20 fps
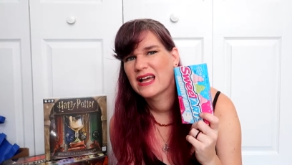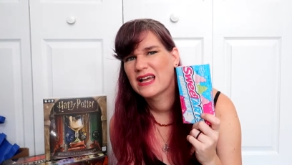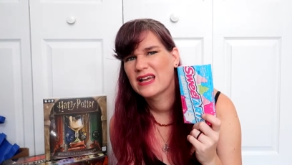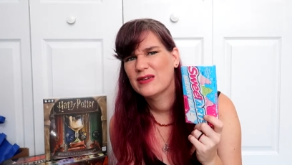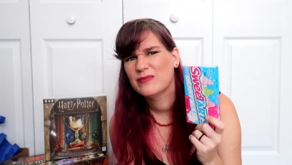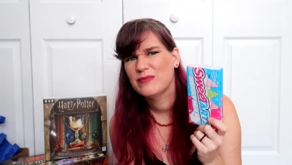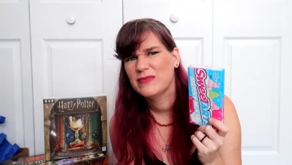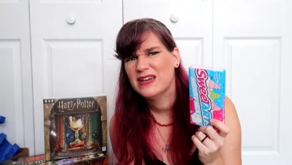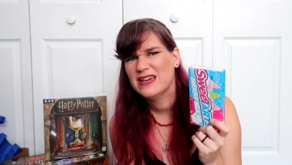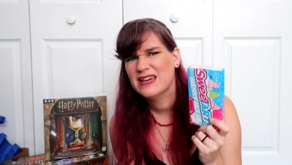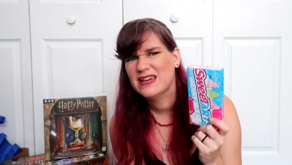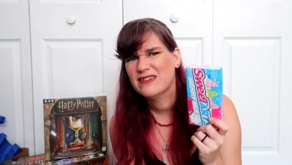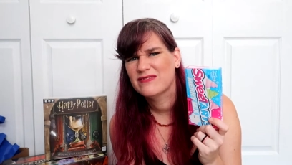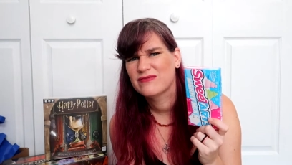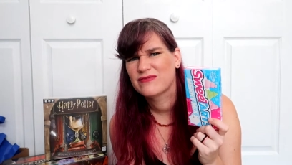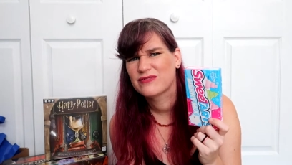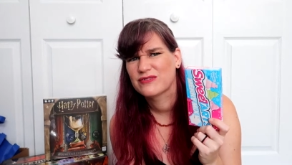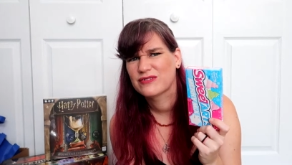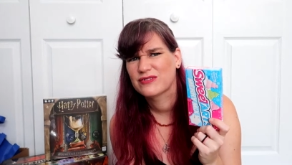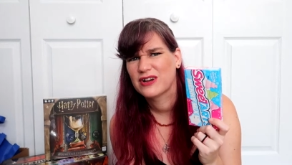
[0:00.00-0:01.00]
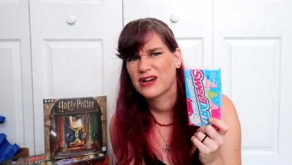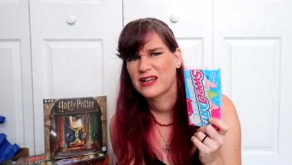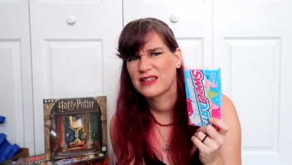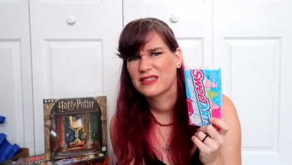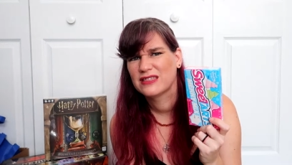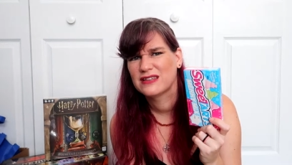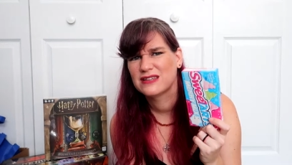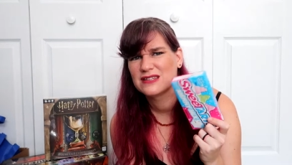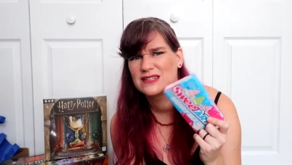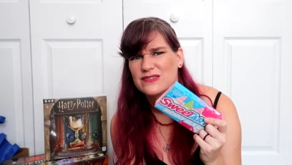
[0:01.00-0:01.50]
I may have
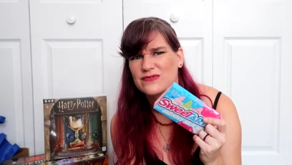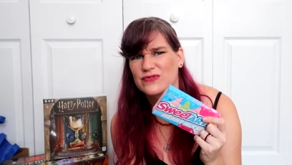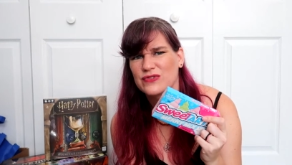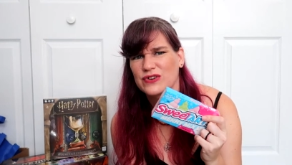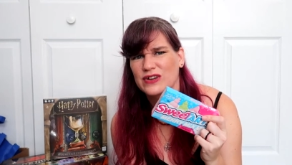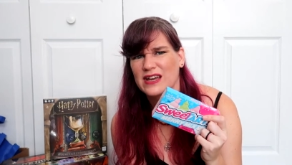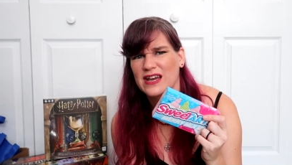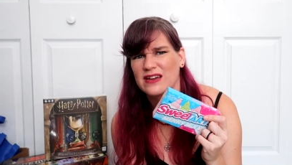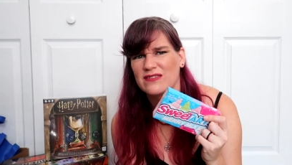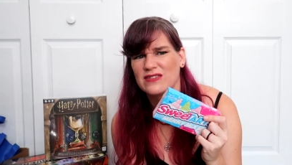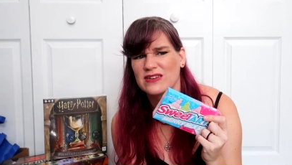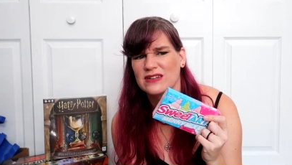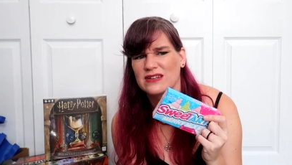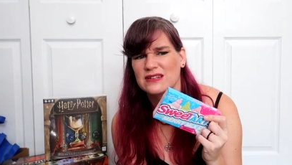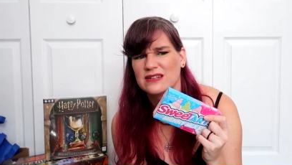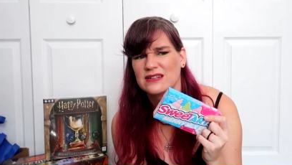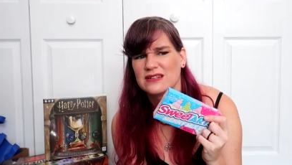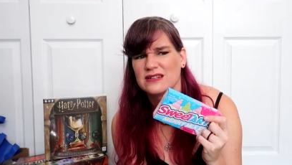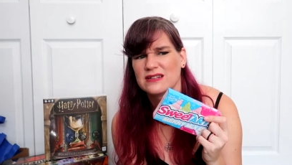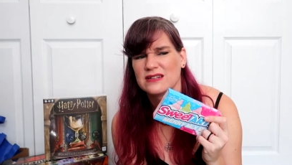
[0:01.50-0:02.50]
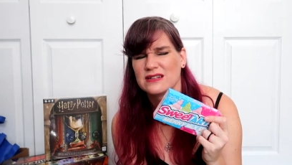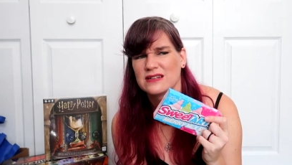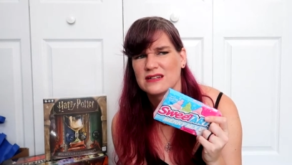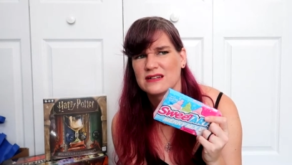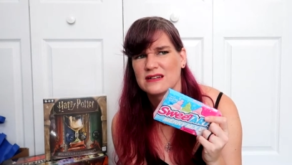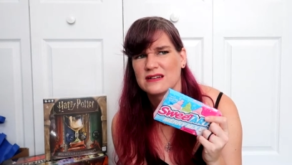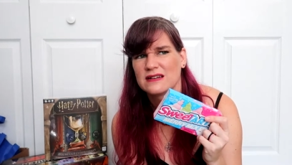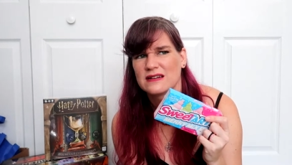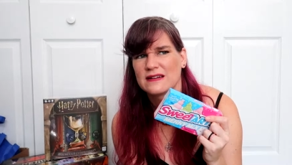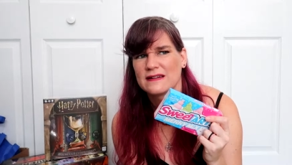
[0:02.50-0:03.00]
gotten this for Kevin
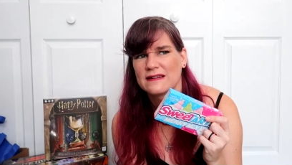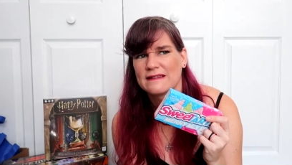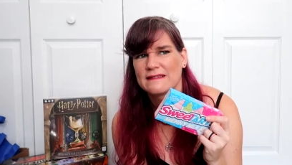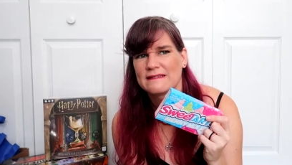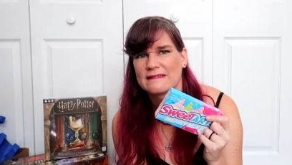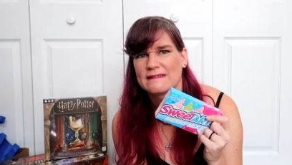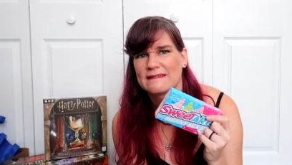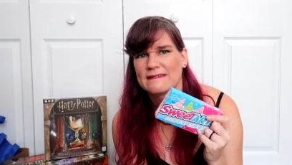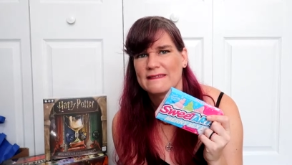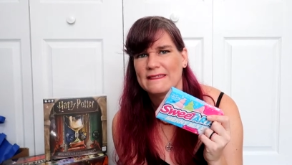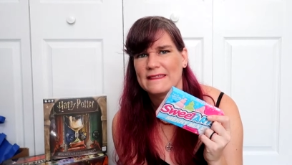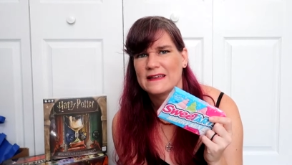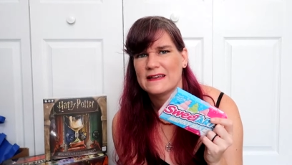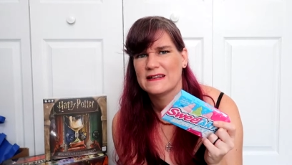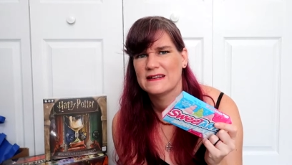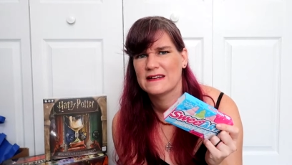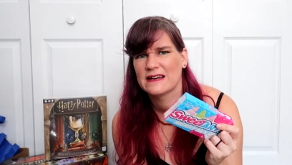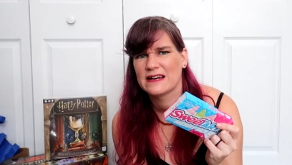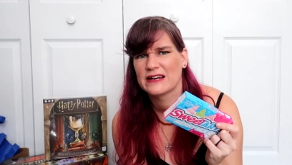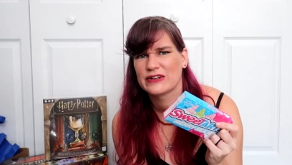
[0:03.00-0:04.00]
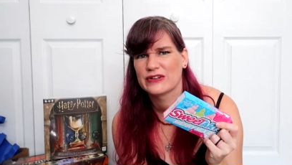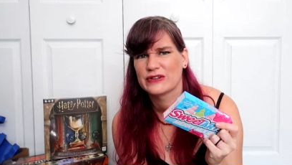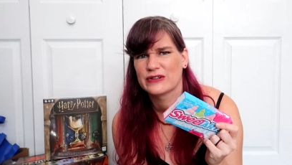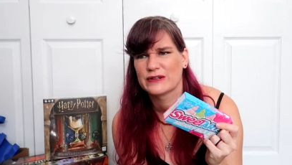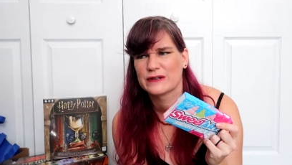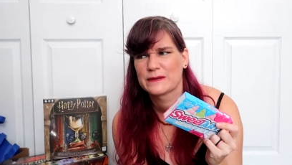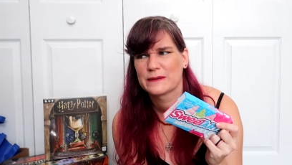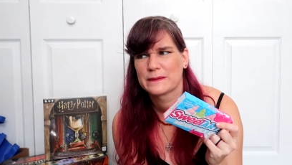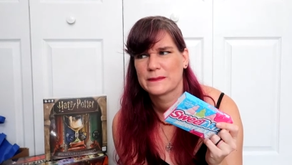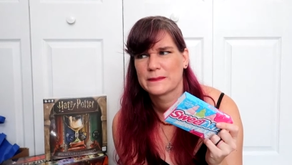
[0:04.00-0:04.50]
and not
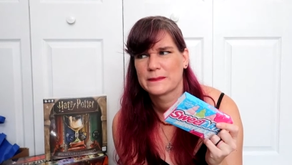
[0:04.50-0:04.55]
her.